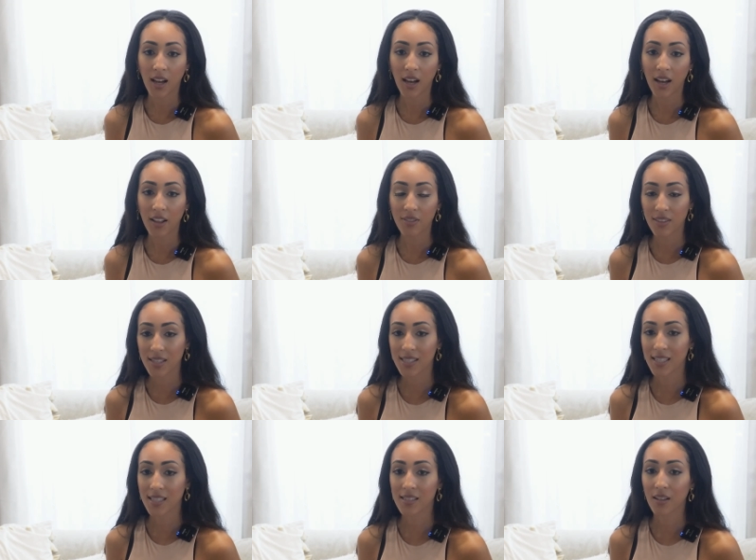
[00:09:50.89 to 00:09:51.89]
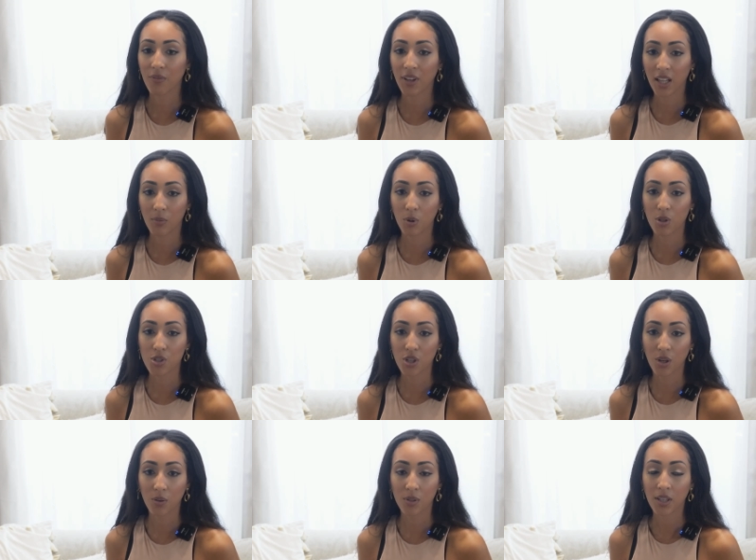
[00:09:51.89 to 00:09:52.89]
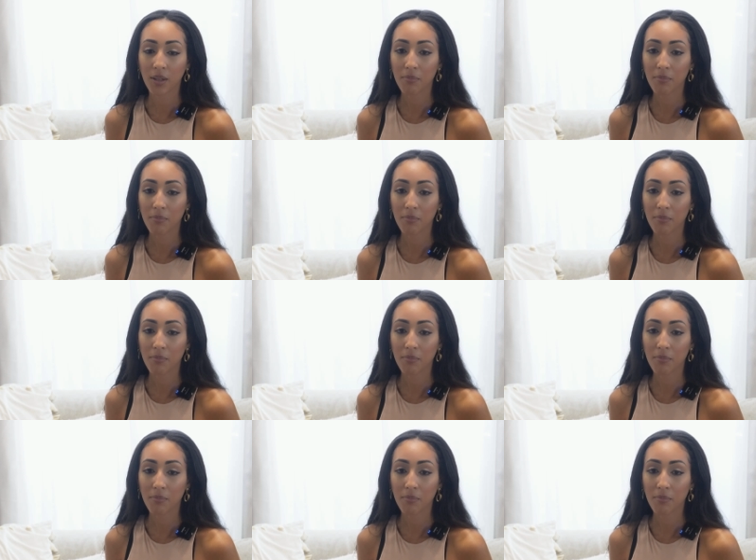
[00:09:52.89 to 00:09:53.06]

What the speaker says: this is available, so